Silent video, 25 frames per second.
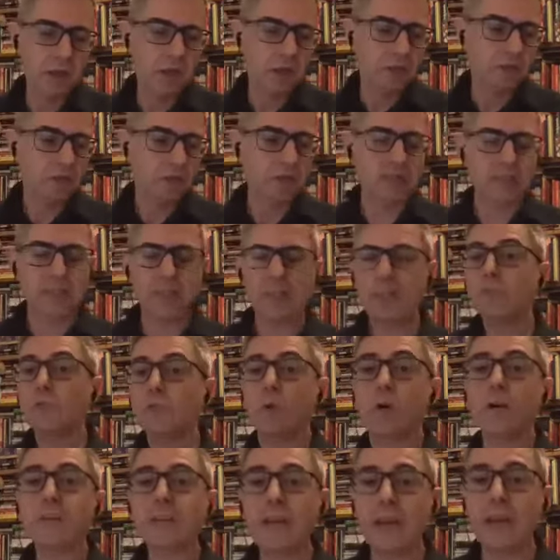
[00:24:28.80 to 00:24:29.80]
to send
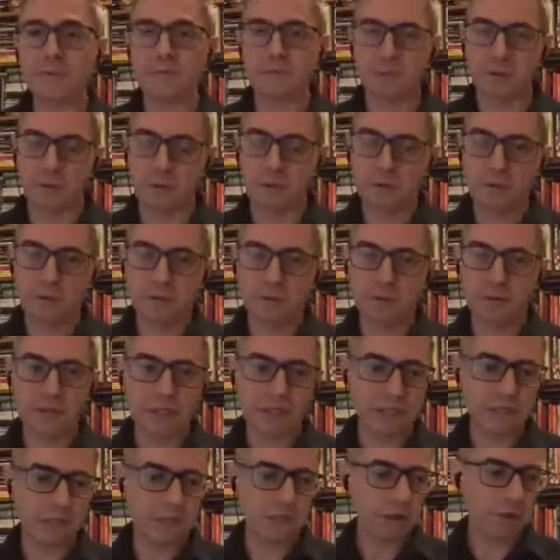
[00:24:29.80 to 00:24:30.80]
whatever,
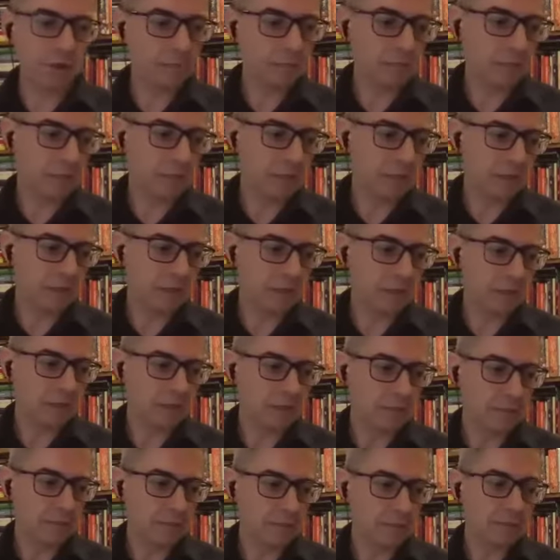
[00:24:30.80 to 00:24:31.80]
like
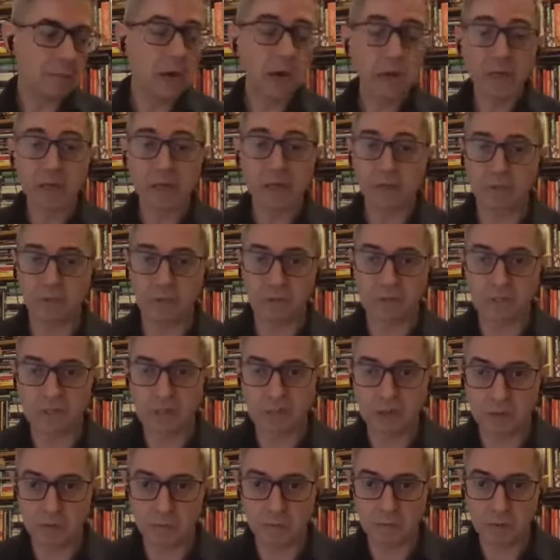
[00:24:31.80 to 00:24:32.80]
money, for
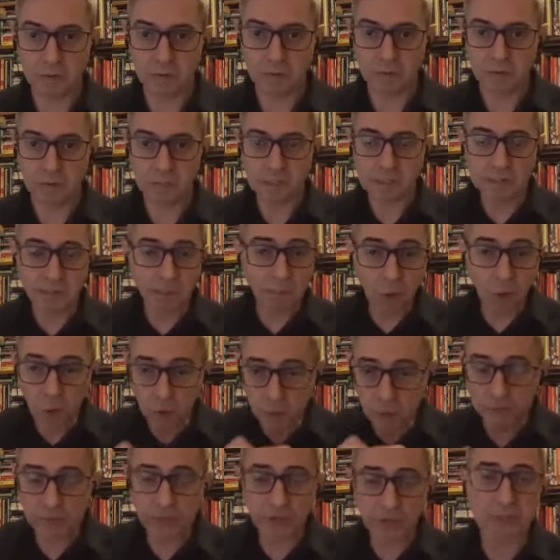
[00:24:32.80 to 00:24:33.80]
example, a
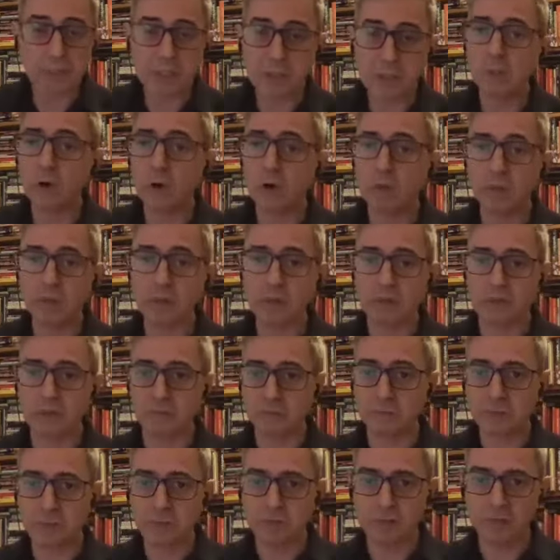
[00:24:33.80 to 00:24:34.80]
very small amount
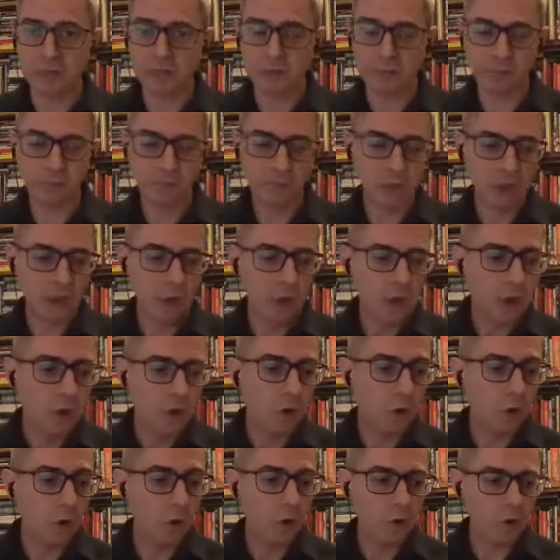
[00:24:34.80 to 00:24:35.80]
of money,
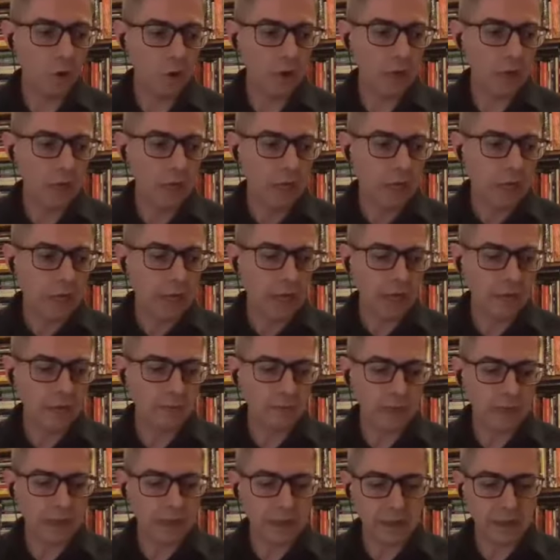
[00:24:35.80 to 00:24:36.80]
or
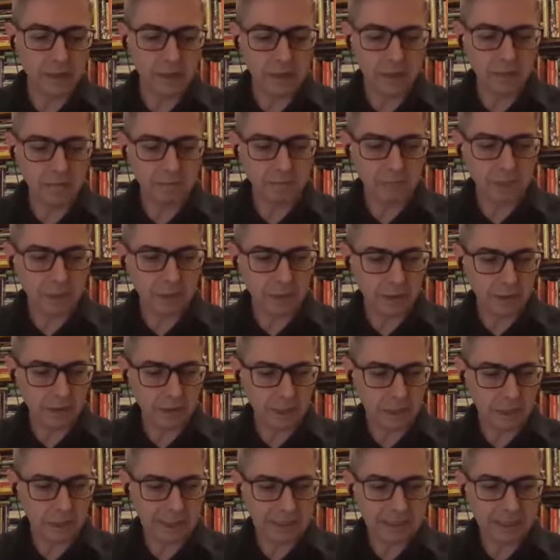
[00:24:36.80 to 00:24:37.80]

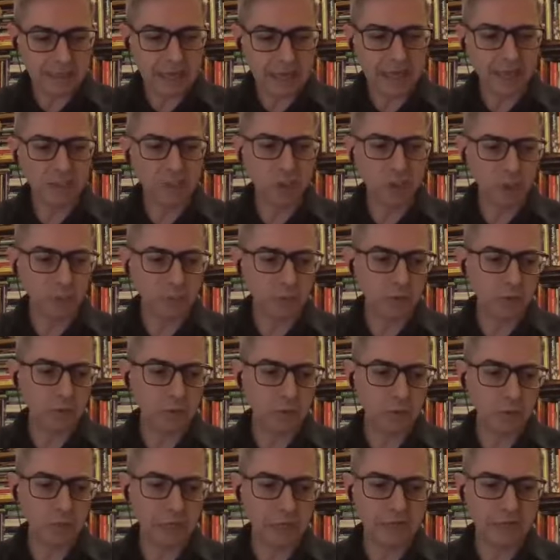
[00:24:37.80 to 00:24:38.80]
a
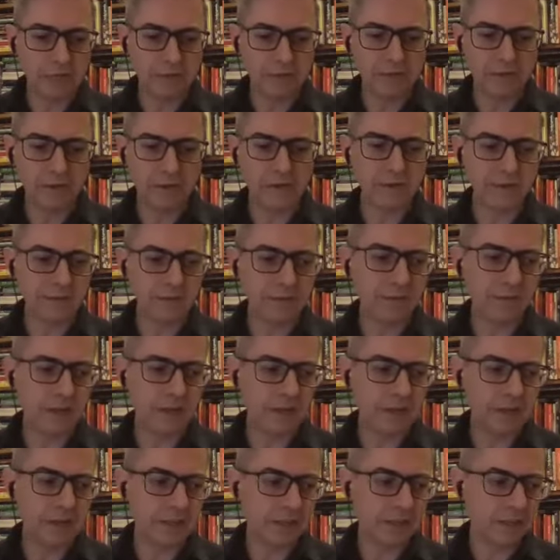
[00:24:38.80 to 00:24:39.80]
tangible and
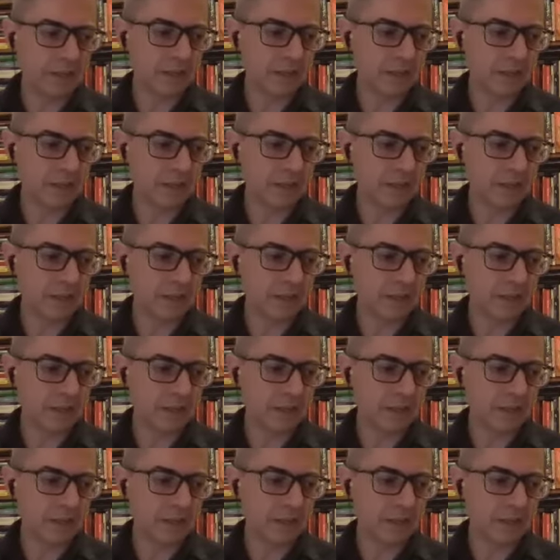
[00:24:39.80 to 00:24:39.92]
verified